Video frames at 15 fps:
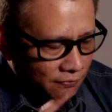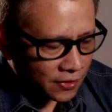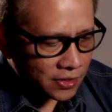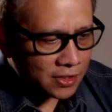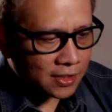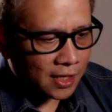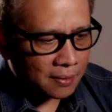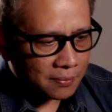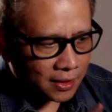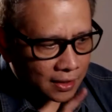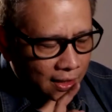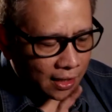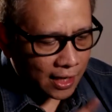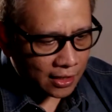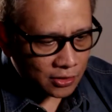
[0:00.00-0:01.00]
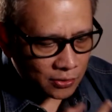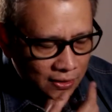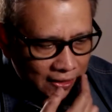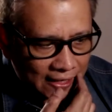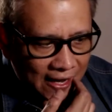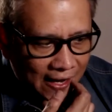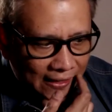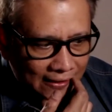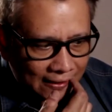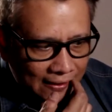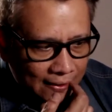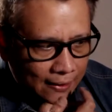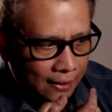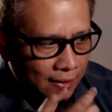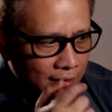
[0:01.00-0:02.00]
the first time that I actually got
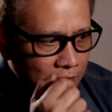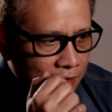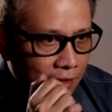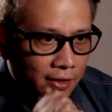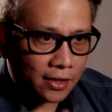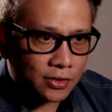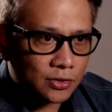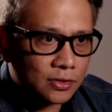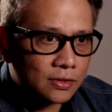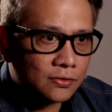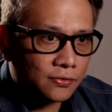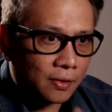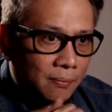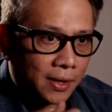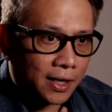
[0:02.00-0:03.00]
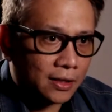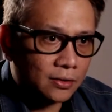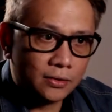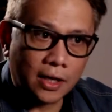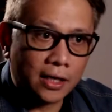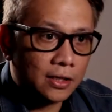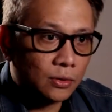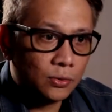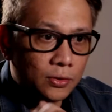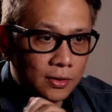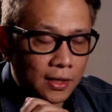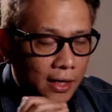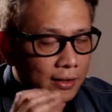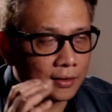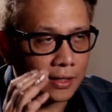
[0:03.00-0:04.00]
directions from my idol. I
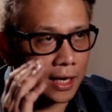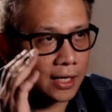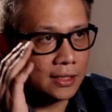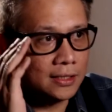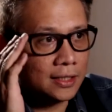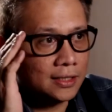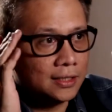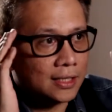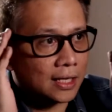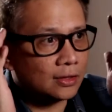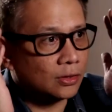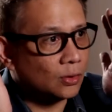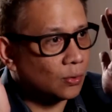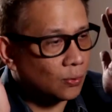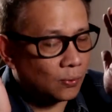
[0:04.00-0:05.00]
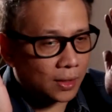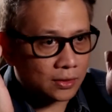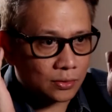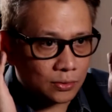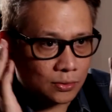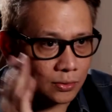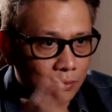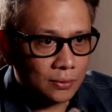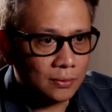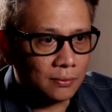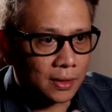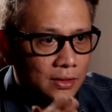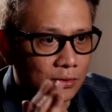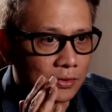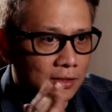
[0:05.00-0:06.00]
could I, I did not know what to do,
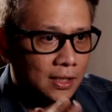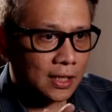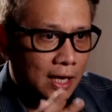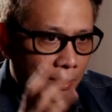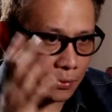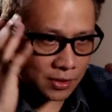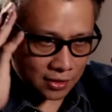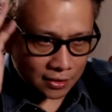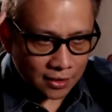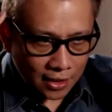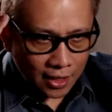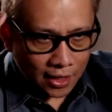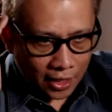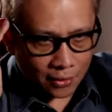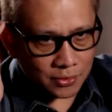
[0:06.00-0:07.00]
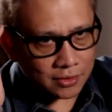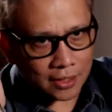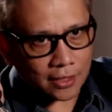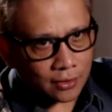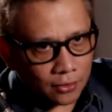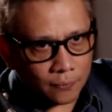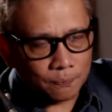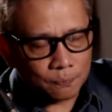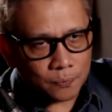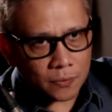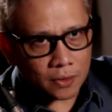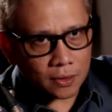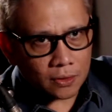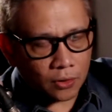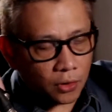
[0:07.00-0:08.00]
what mm-hmm. to say. I was I was like
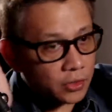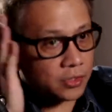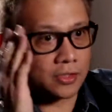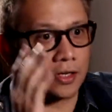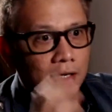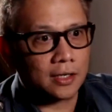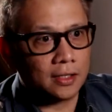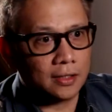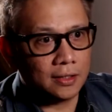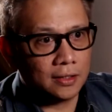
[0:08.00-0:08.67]
awestruck.